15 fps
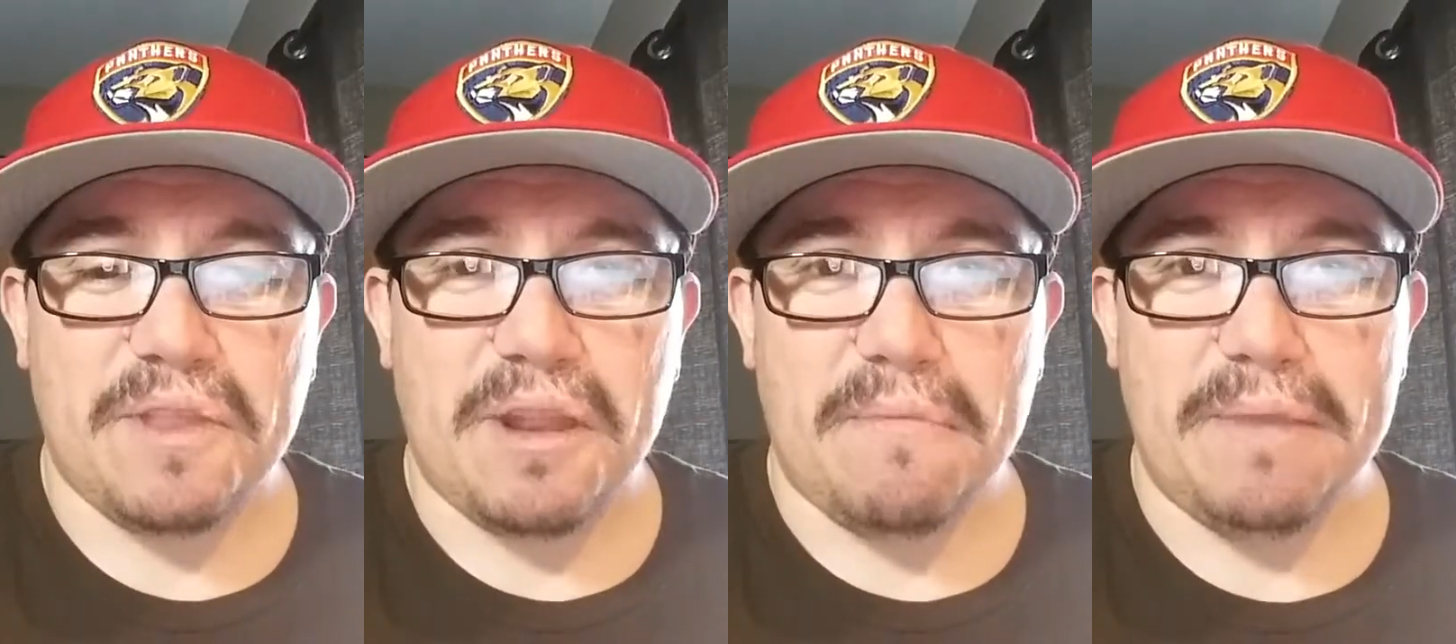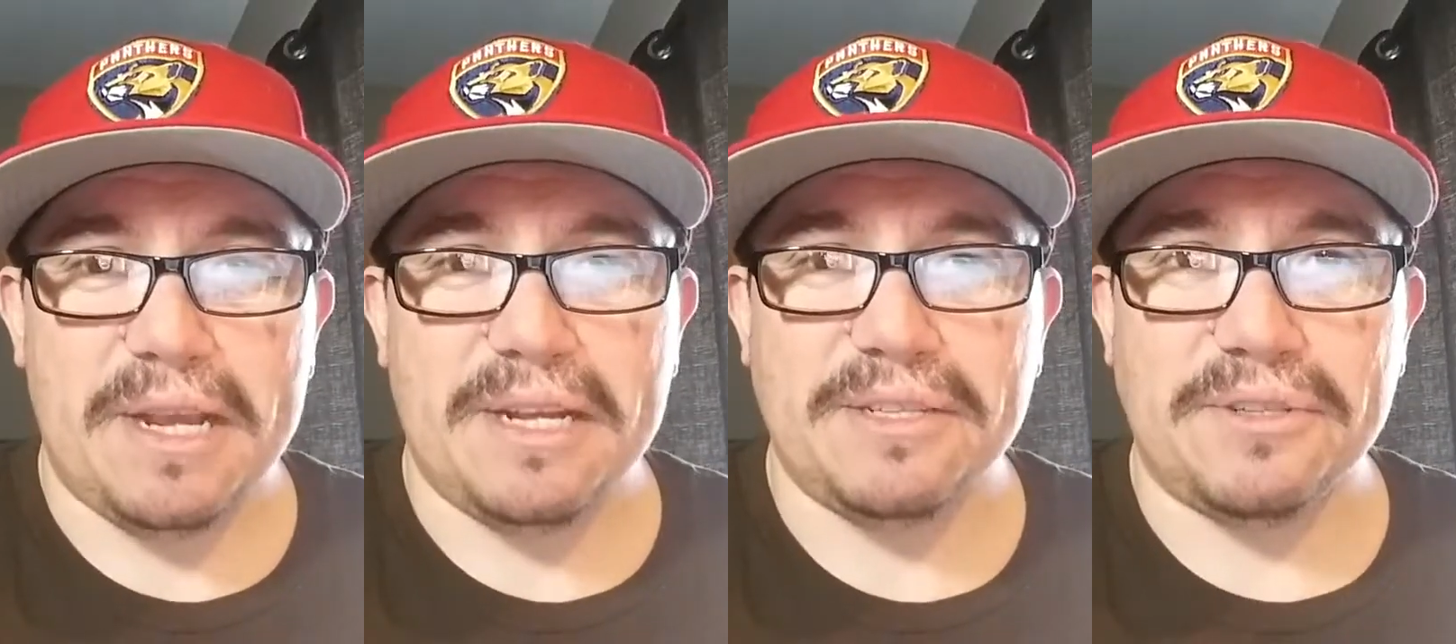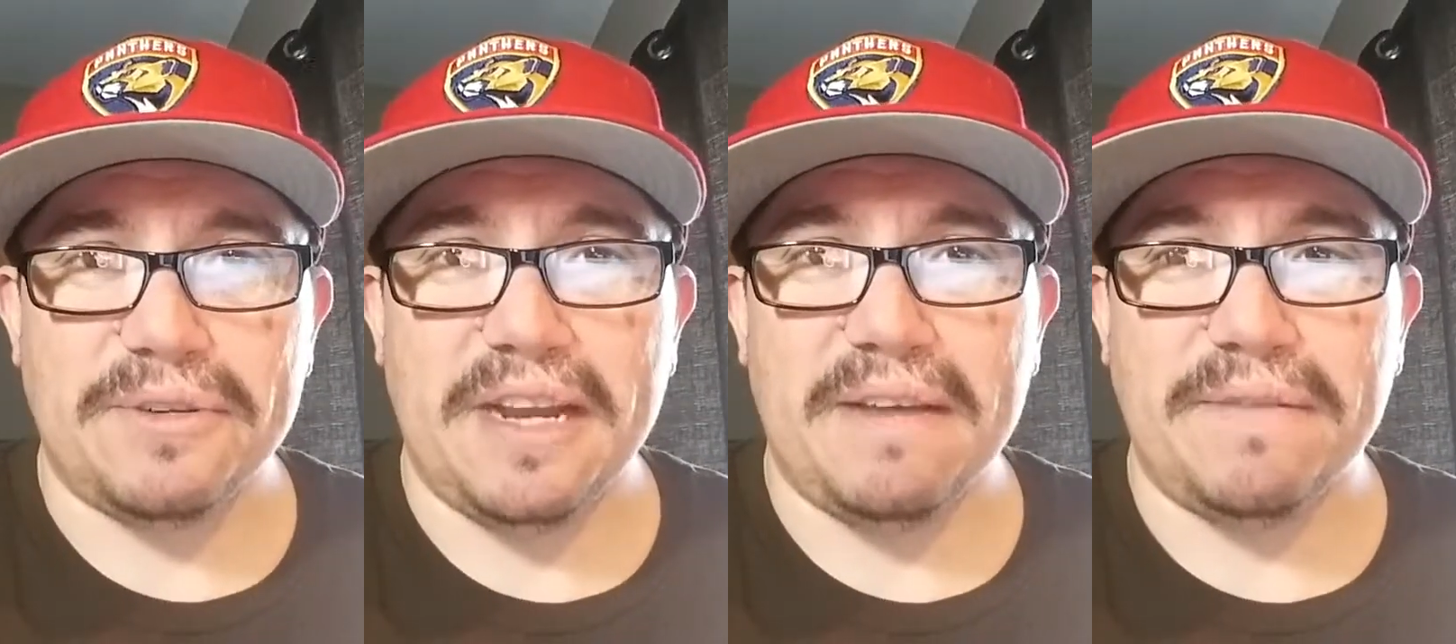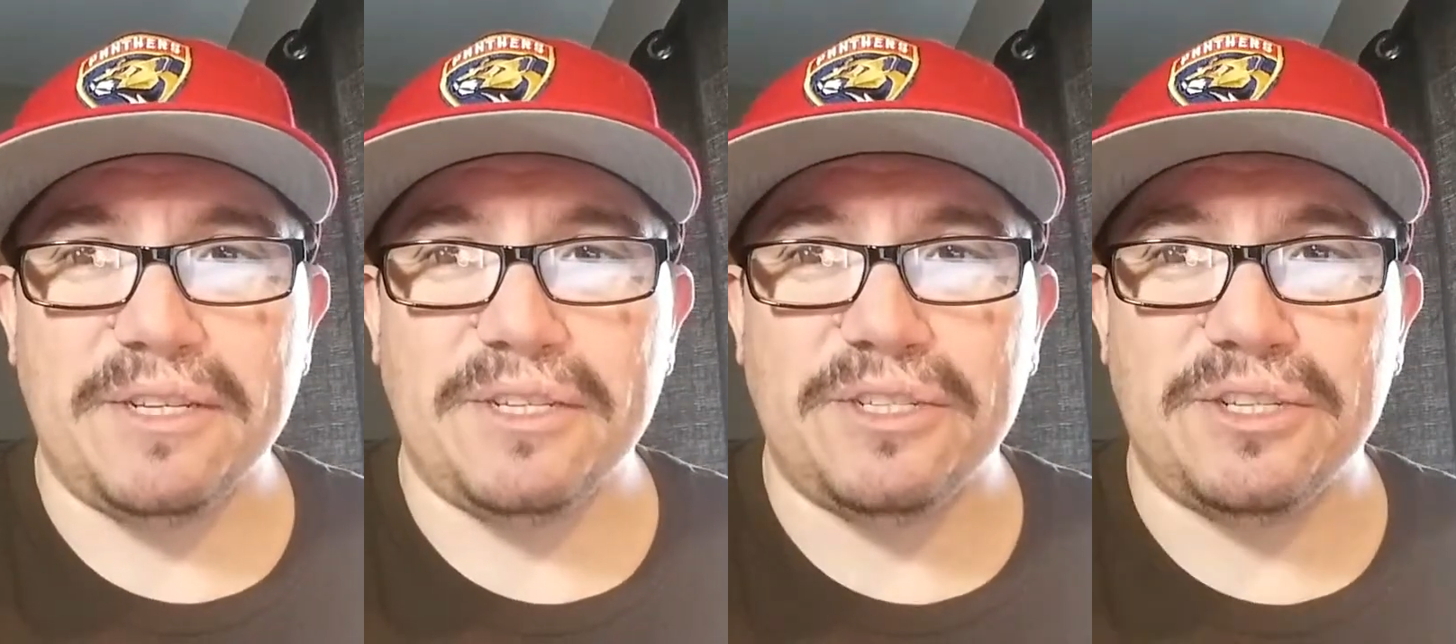because they're
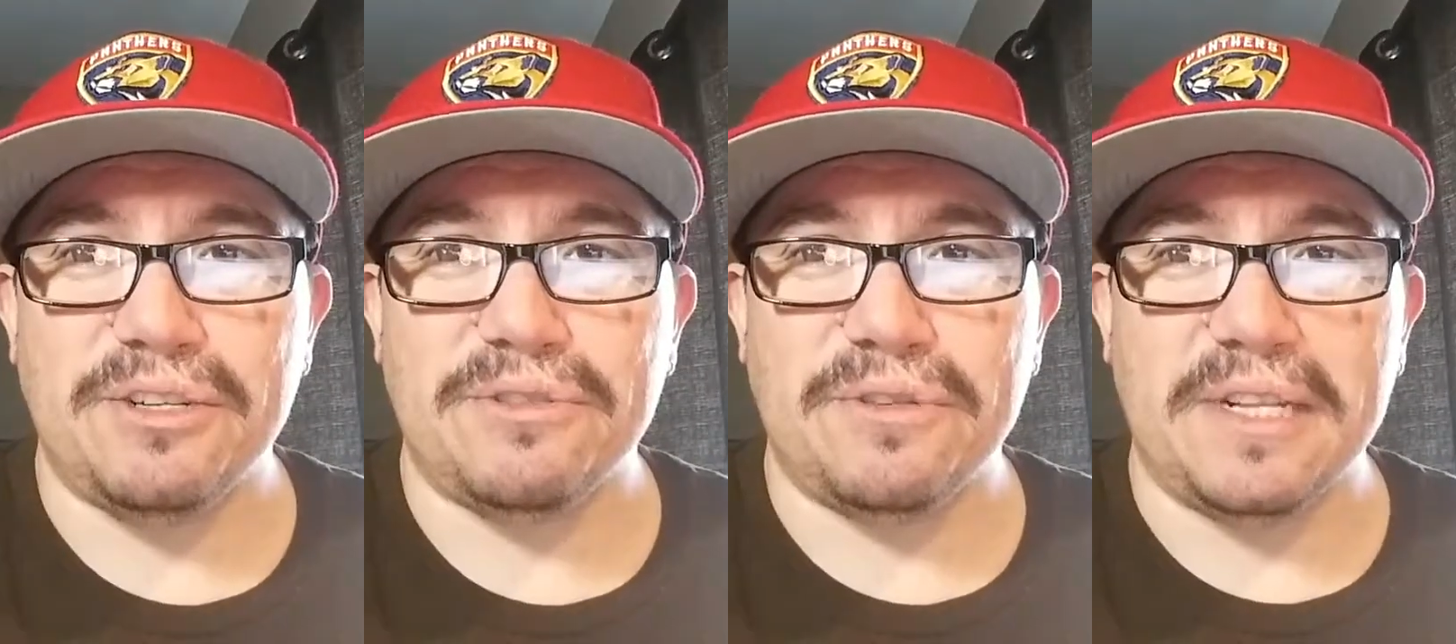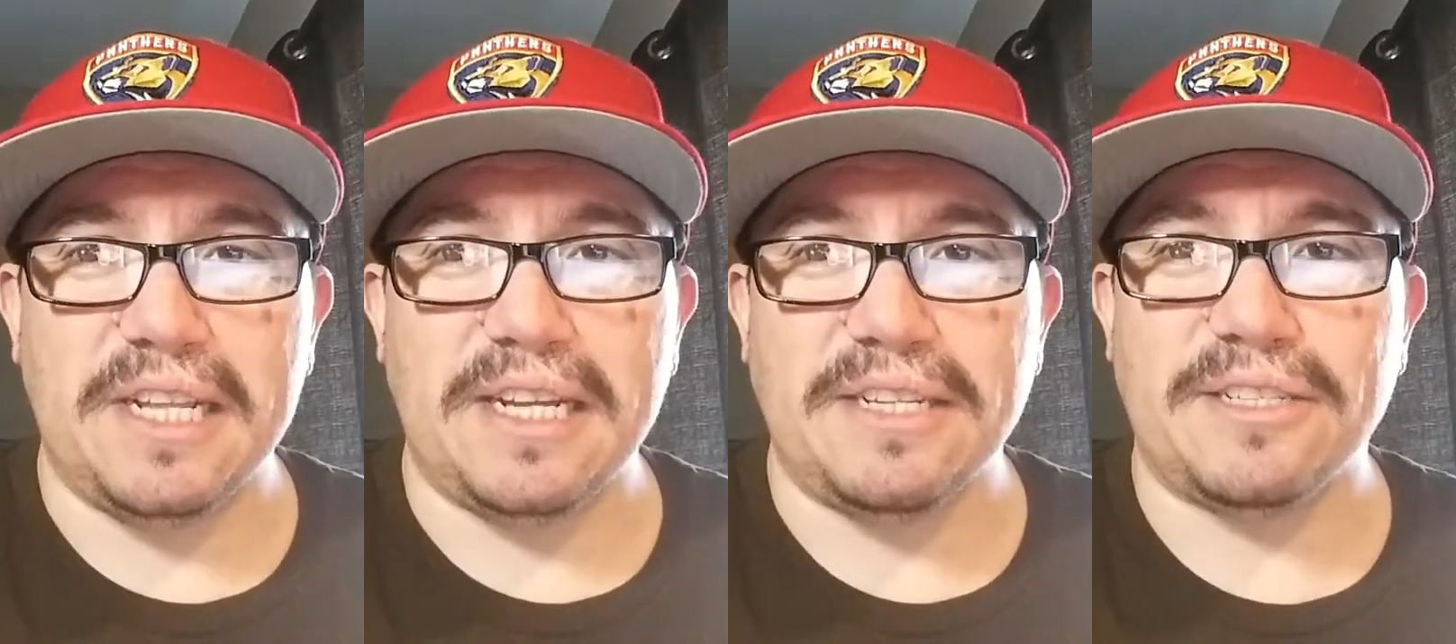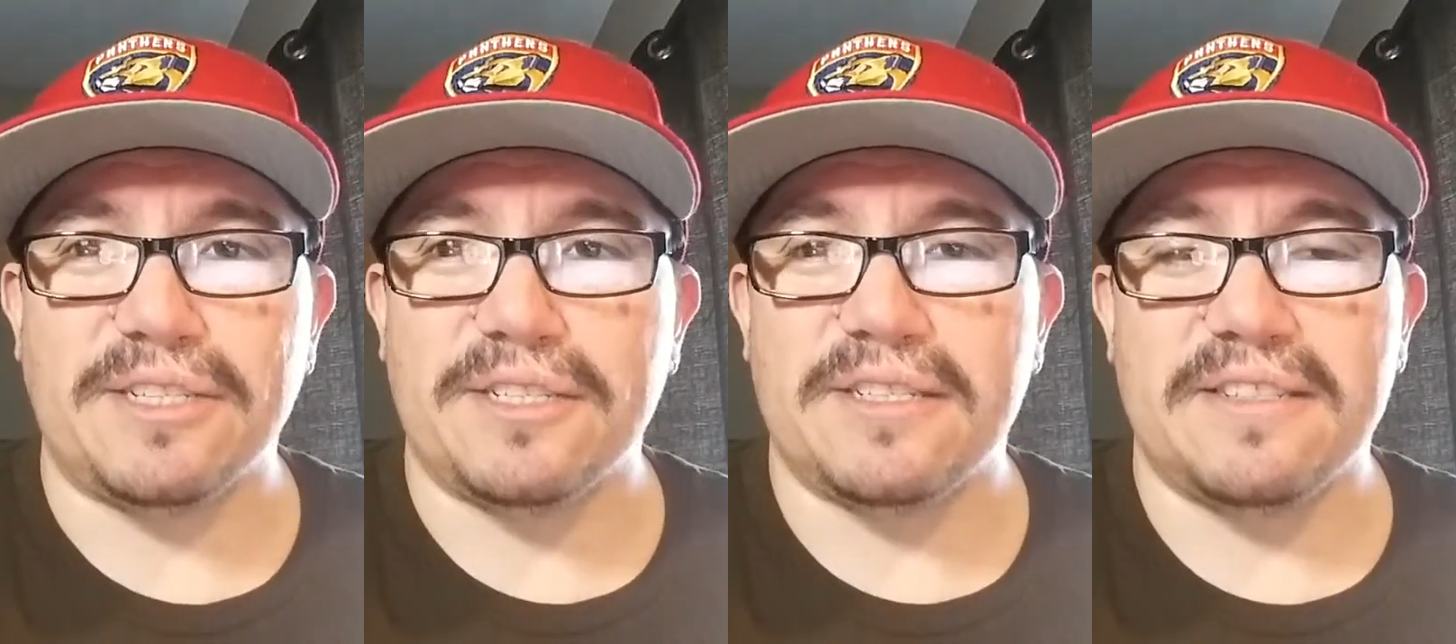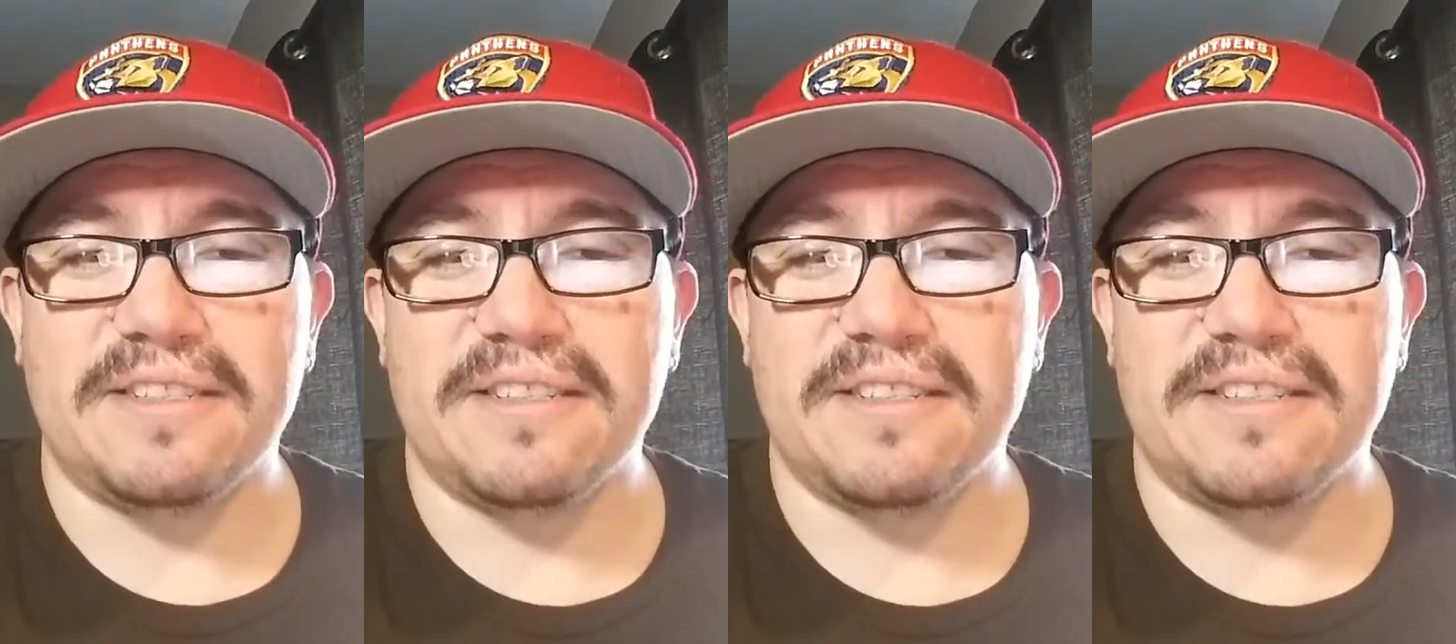having children less.